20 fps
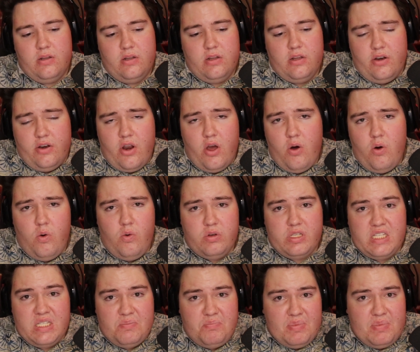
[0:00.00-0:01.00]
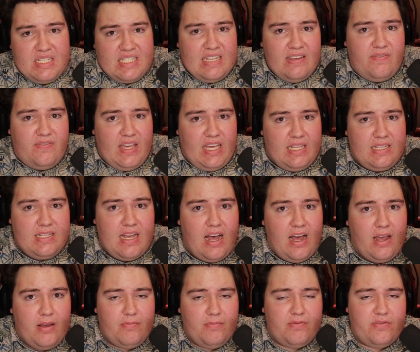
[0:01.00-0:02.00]
no specific
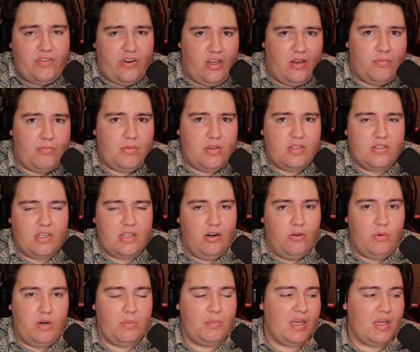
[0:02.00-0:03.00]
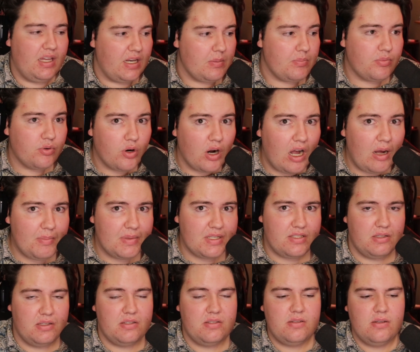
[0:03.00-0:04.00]
time frame because I don't want to make any
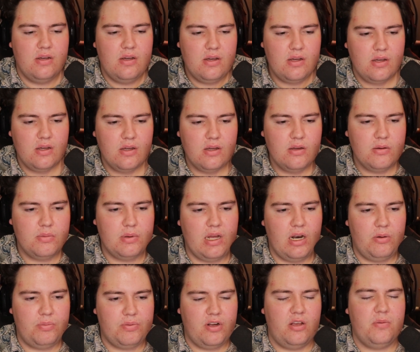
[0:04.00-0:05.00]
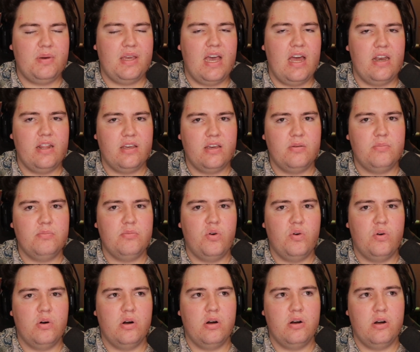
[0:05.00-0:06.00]
promises, but I'll probably be adding in
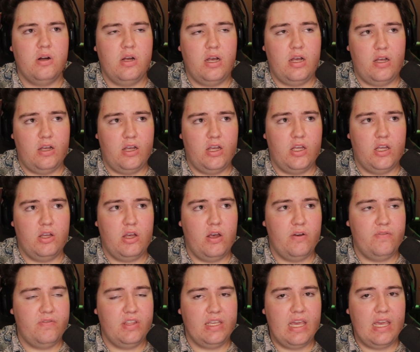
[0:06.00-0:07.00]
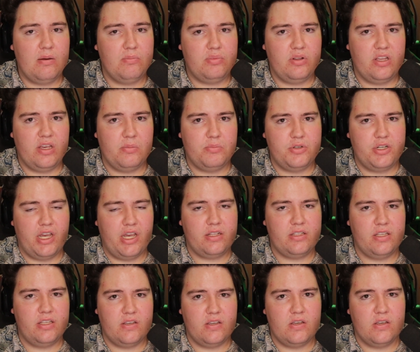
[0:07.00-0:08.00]
more of the gameplay
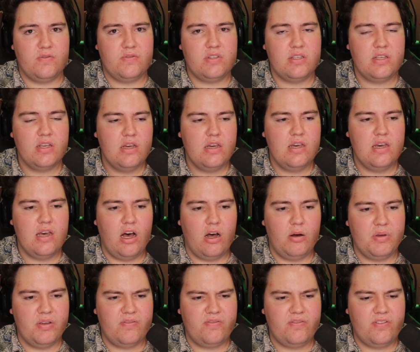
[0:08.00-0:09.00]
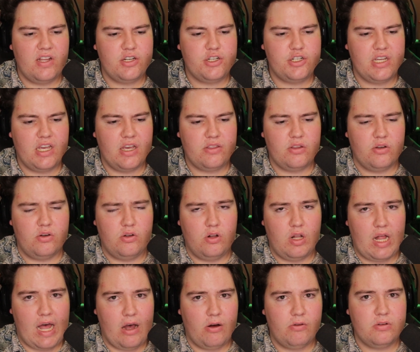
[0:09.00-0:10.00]
objectives. I'll be fleshing out the whole
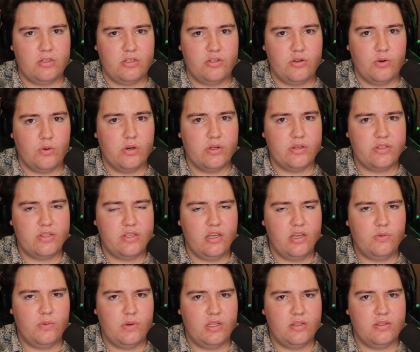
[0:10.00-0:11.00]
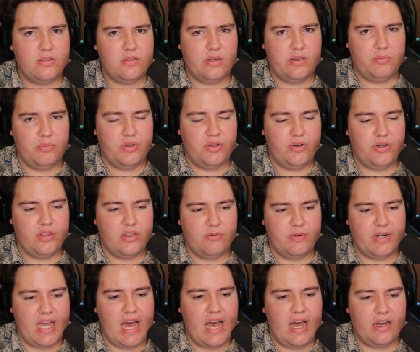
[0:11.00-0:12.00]
outdoor sequence, like building the
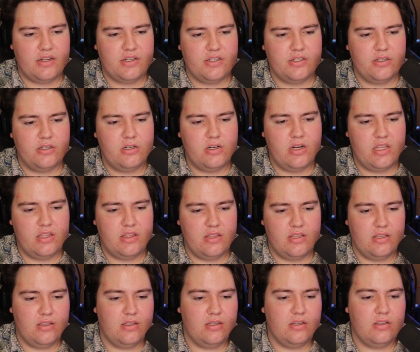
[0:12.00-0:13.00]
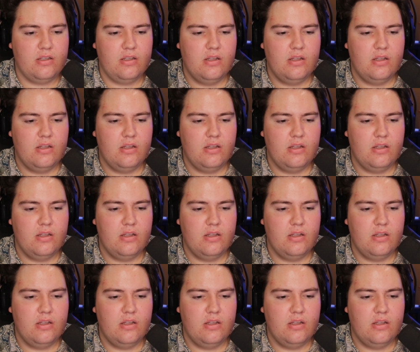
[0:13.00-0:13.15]
reactor and the